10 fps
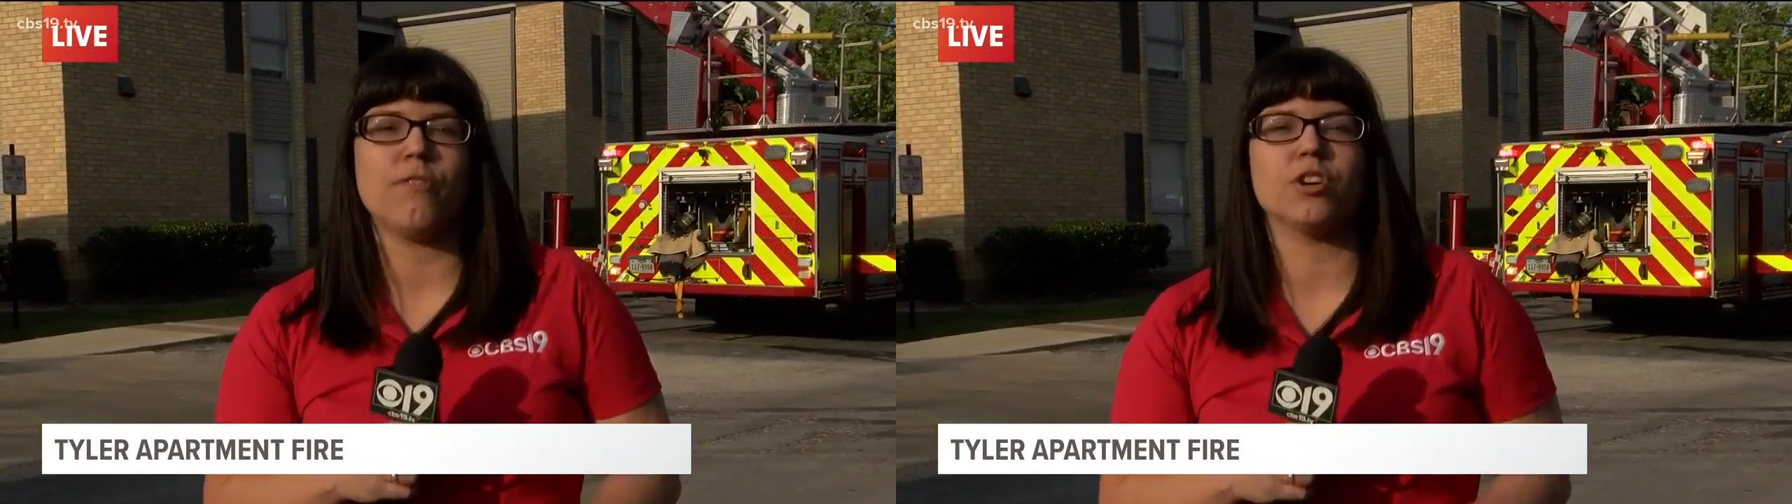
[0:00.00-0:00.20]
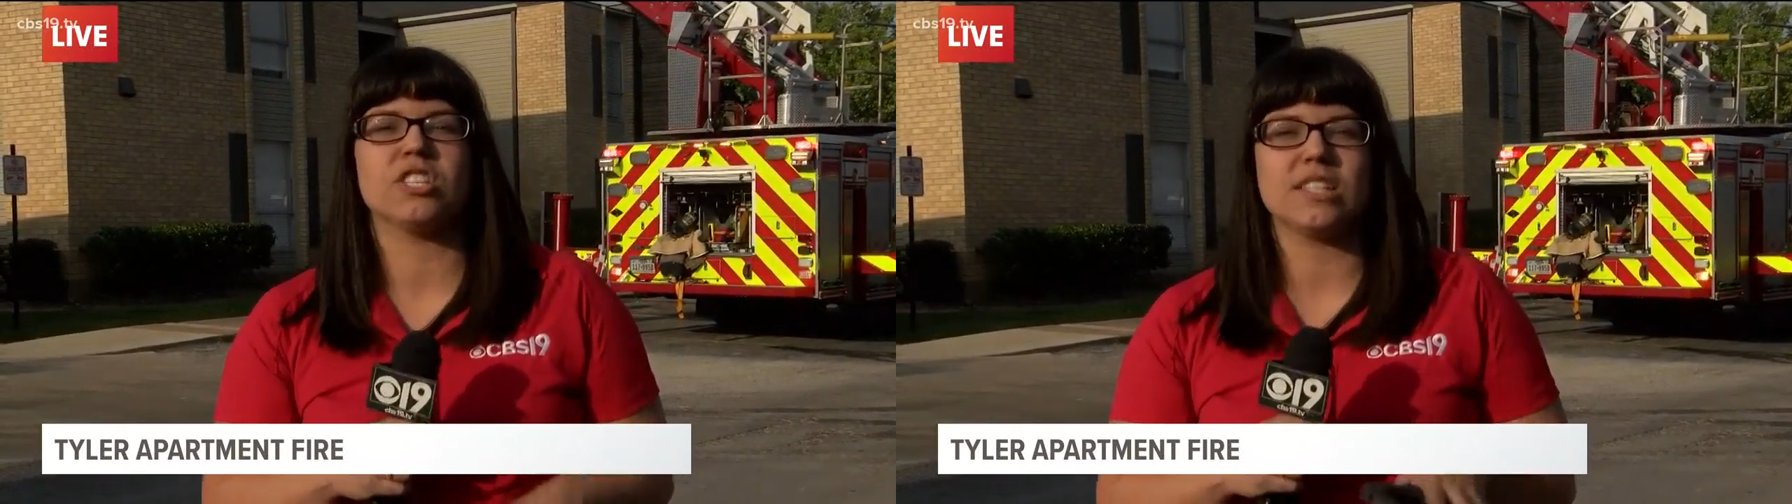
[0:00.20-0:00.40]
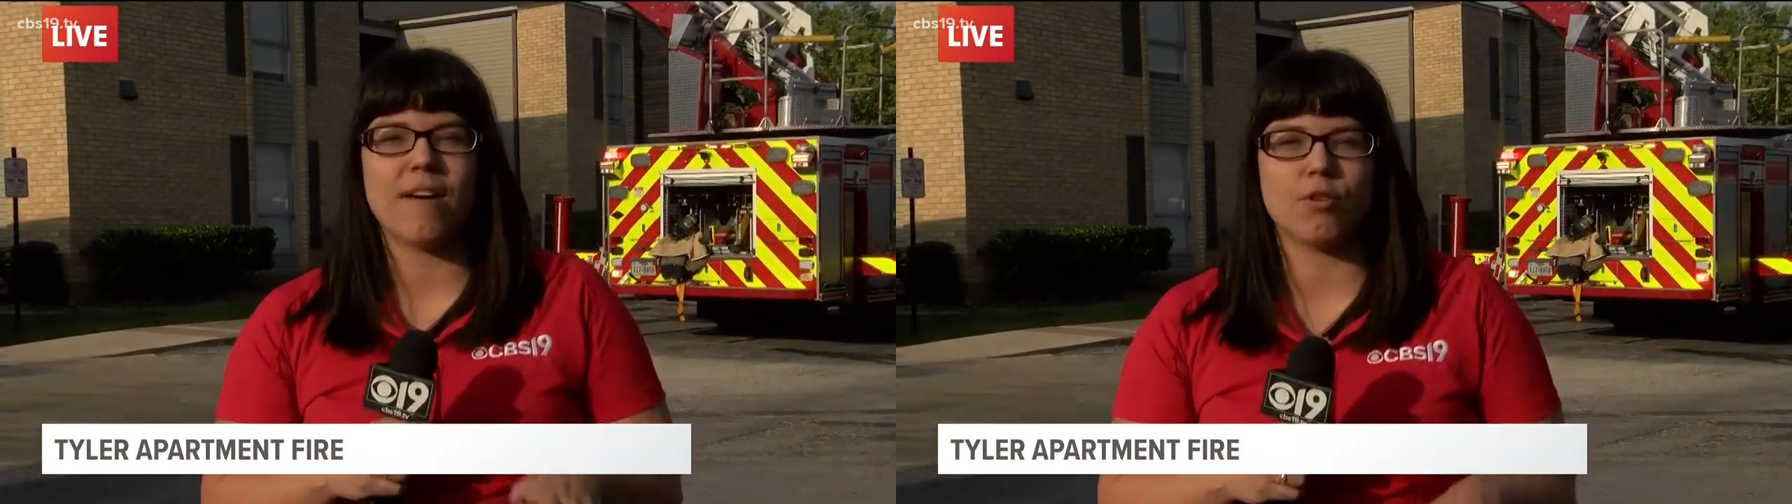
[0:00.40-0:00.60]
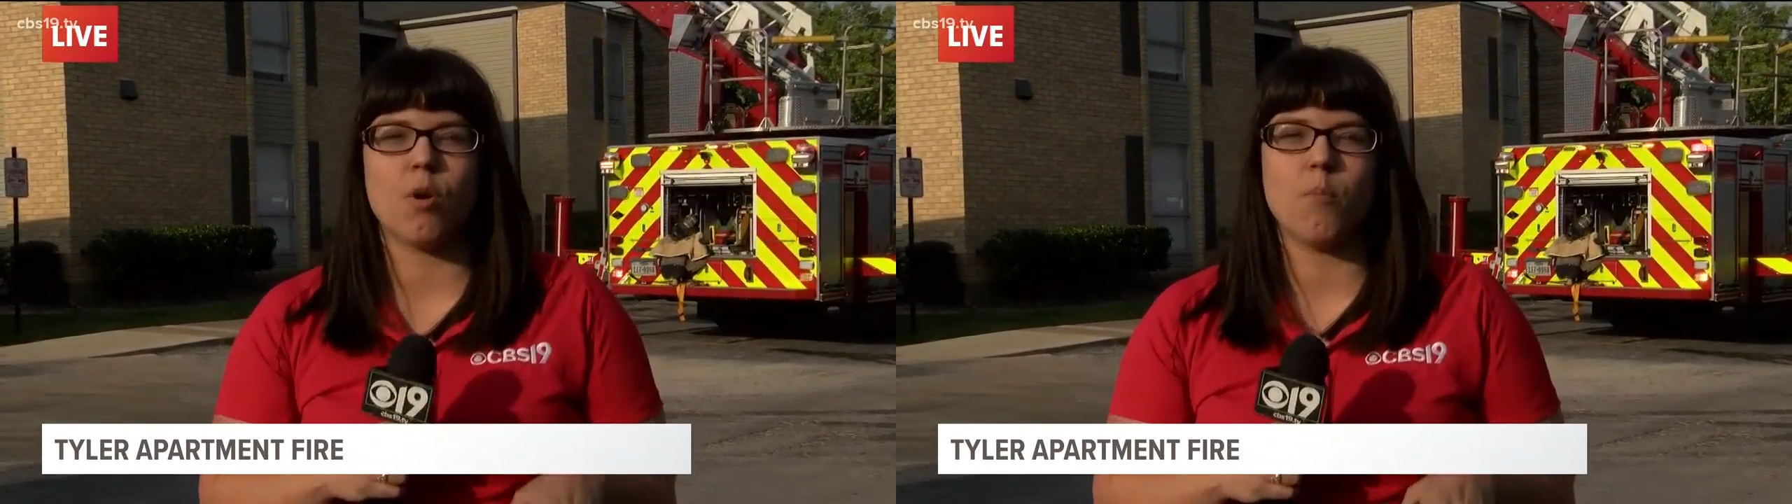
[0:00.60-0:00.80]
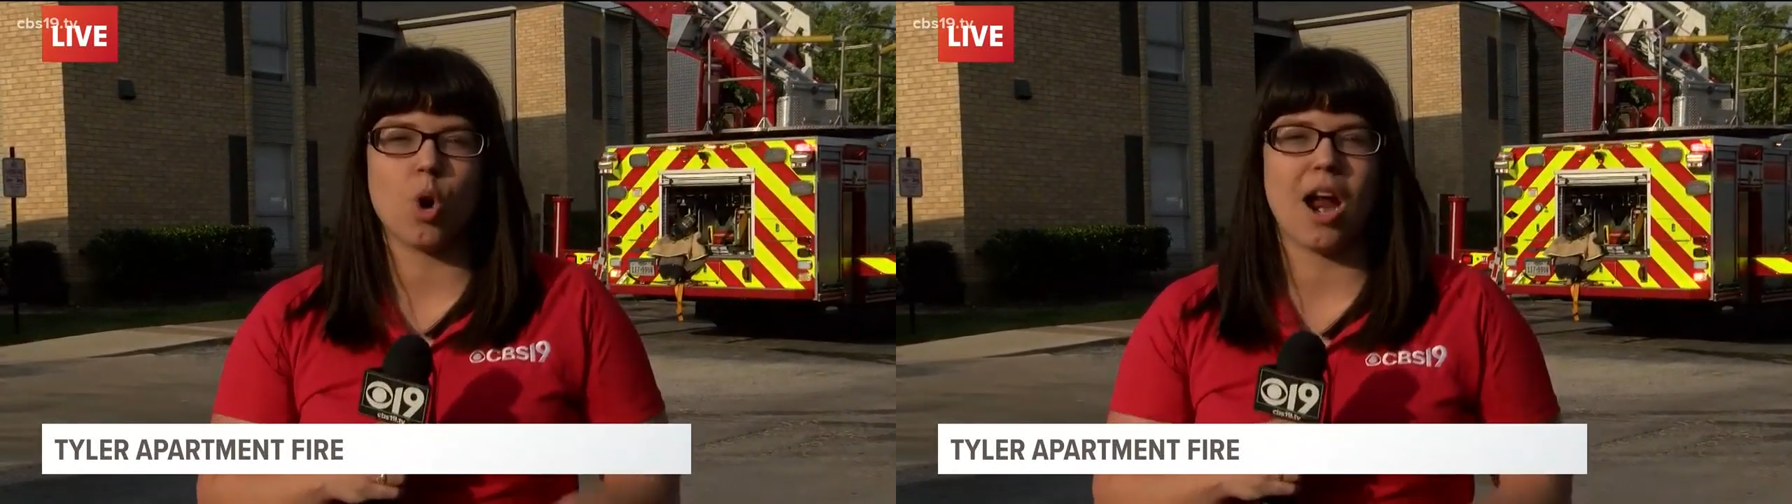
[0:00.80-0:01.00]
for
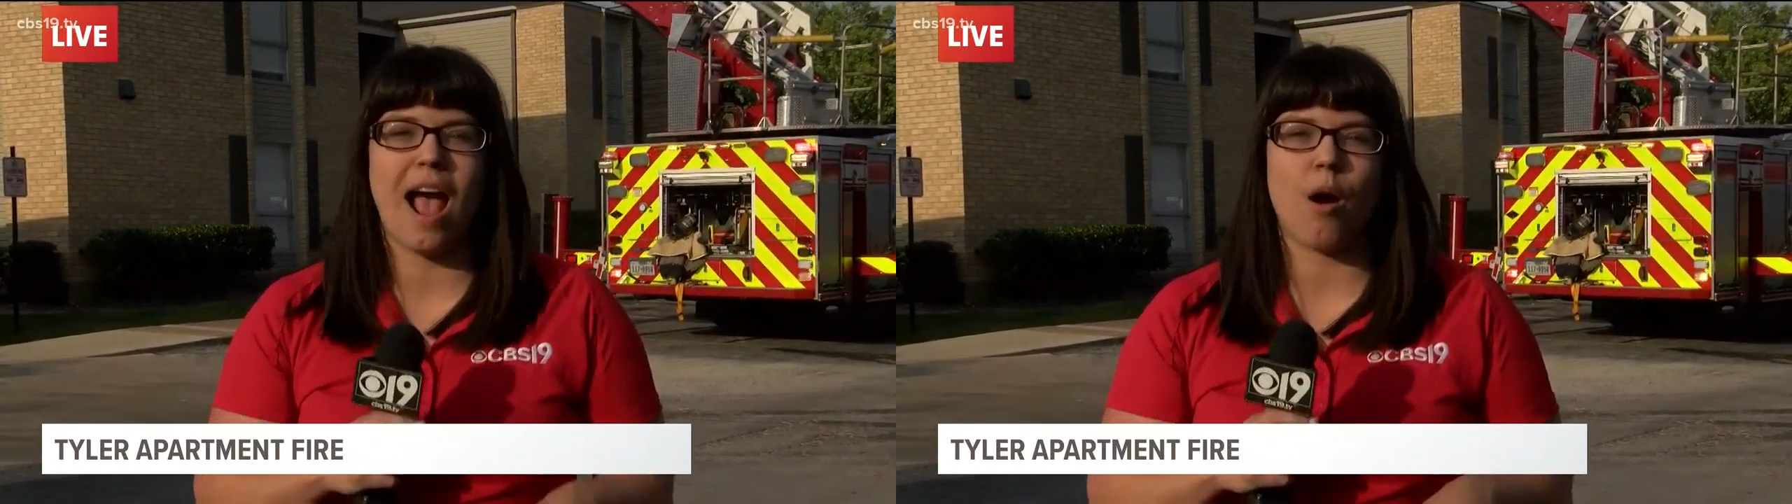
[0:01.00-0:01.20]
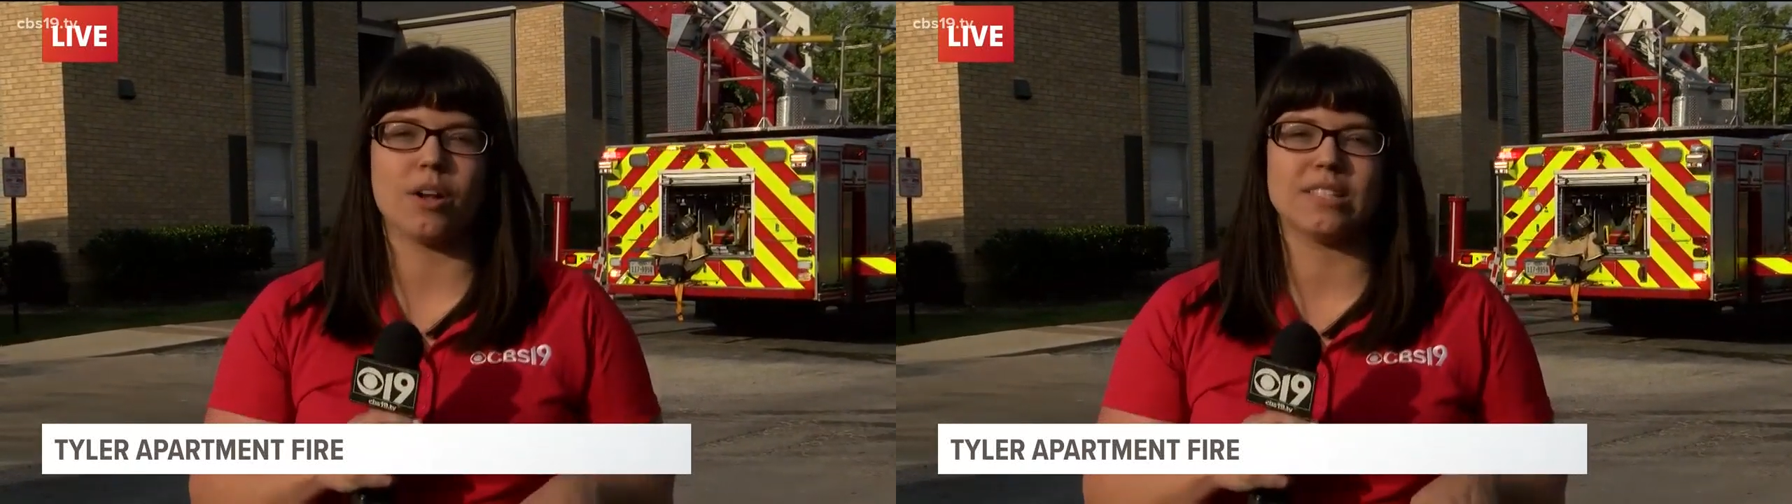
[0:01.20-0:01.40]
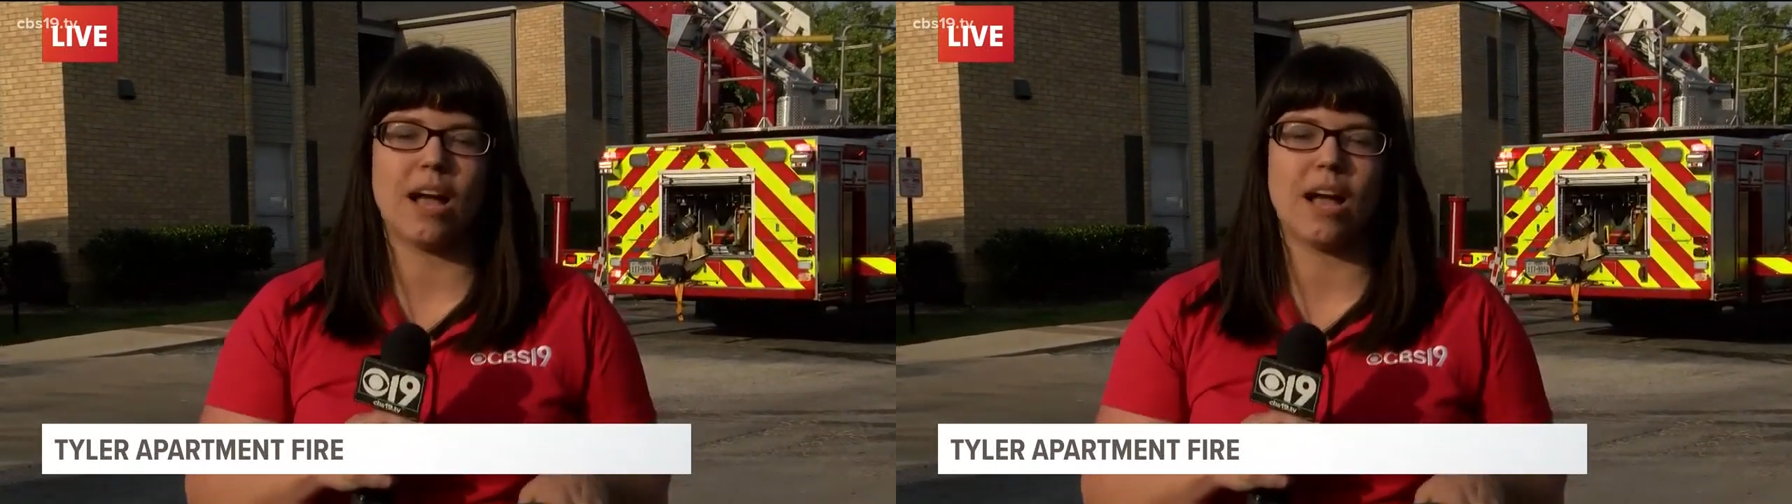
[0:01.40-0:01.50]
several more hours.